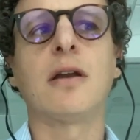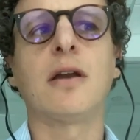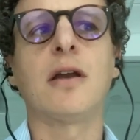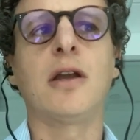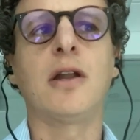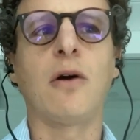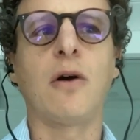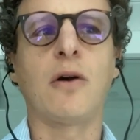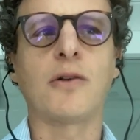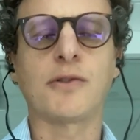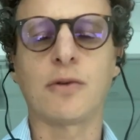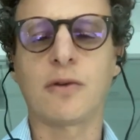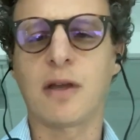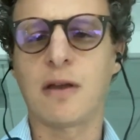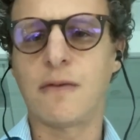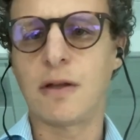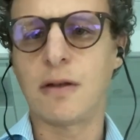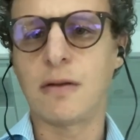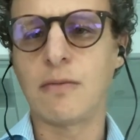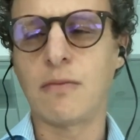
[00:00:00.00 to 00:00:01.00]
you know, also
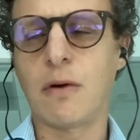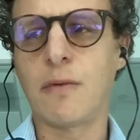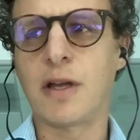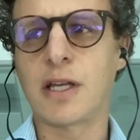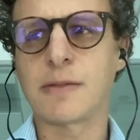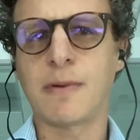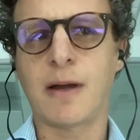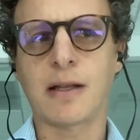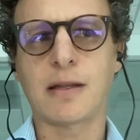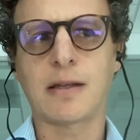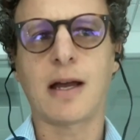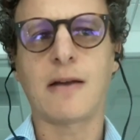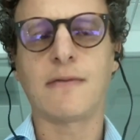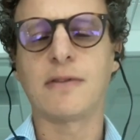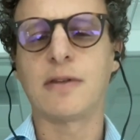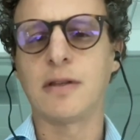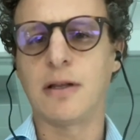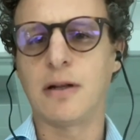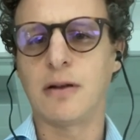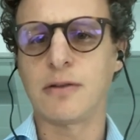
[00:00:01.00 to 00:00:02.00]
given what we expect to
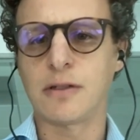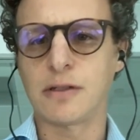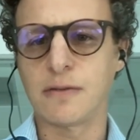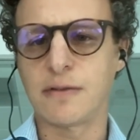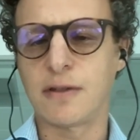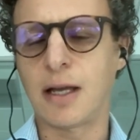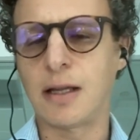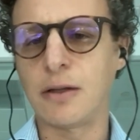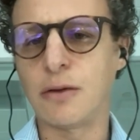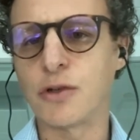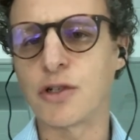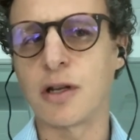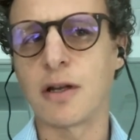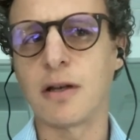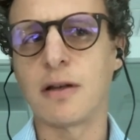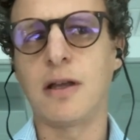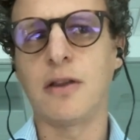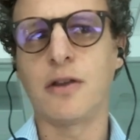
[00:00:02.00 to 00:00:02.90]
have, you know, in terms of dilution,